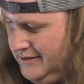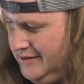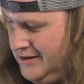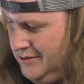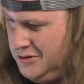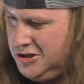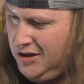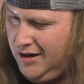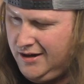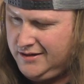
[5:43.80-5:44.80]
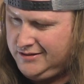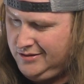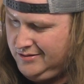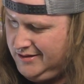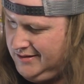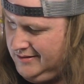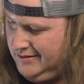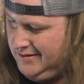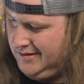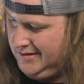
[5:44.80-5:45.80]
no chalk to it.
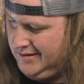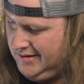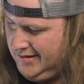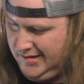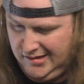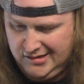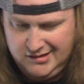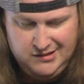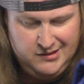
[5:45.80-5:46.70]
Huh.